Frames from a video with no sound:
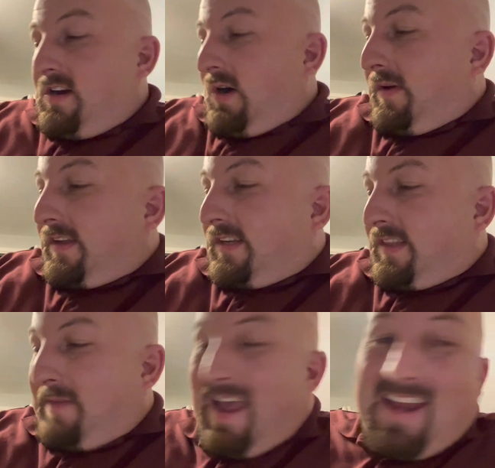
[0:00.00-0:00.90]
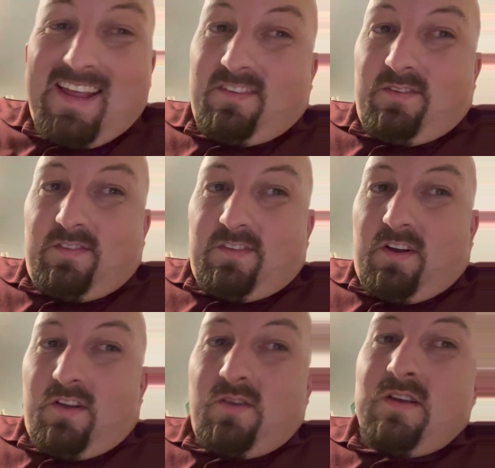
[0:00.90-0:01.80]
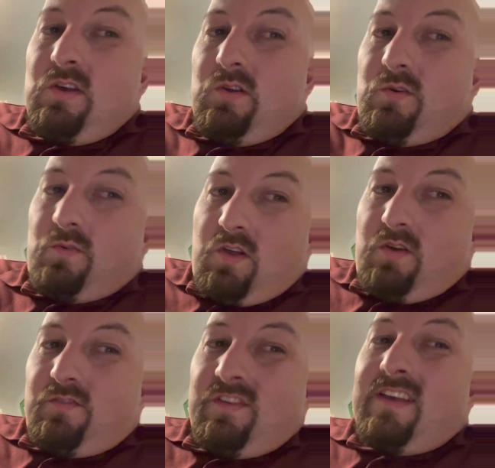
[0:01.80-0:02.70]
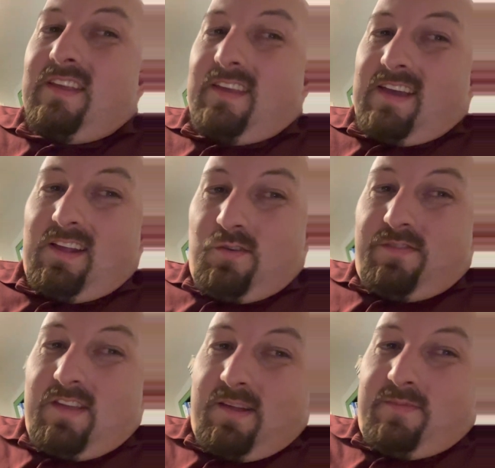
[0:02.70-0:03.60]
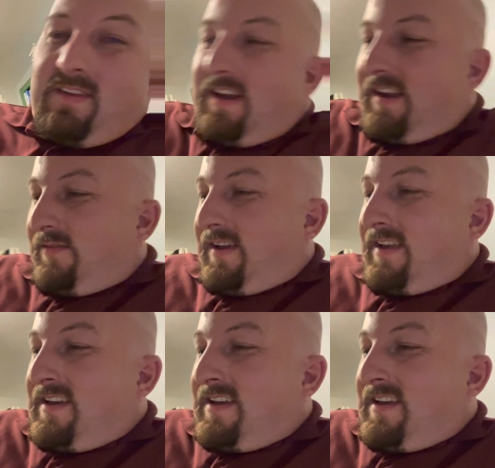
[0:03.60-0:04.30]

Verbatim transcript: Are we going to get the bad Jesus Luzardo? Who knows? You got to go for that upside anyway.